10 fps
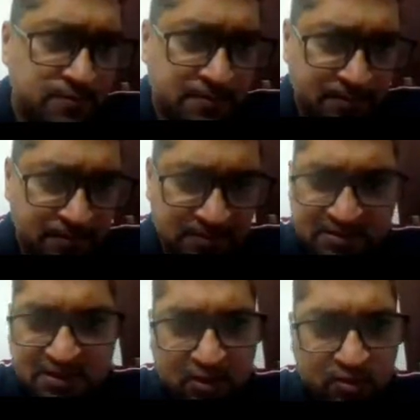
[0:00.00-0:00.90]
This
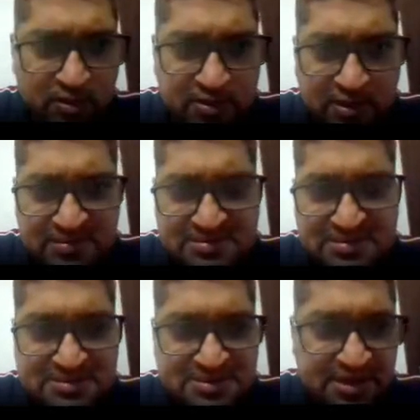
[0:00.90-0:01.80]
is how a transaction
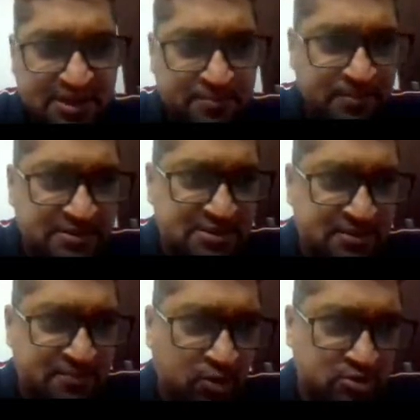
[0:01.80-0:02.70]
is taking place in a
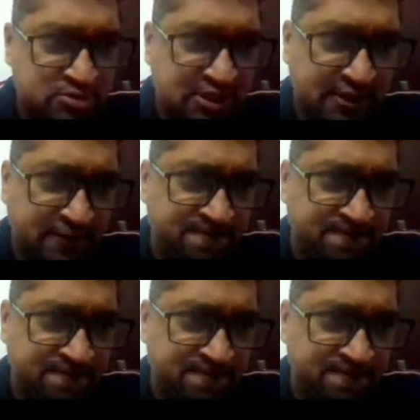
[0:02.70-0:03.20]
blockchain.